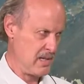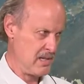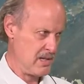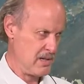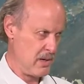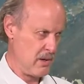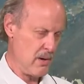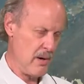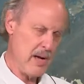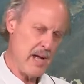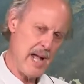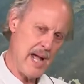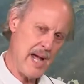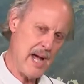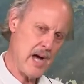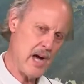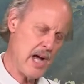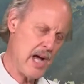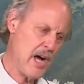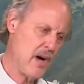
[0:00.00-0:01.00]
So
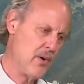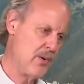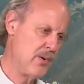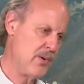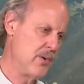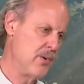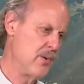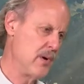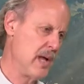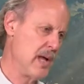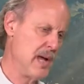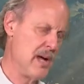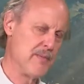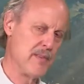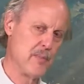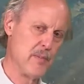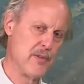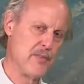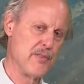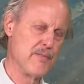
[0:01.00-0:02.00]
how to have
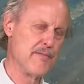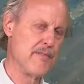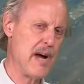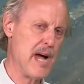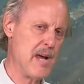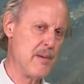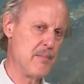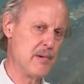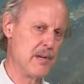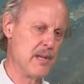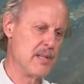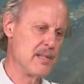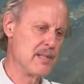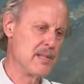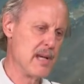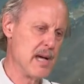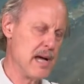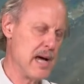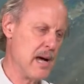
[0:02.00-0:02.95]
the most vibrant,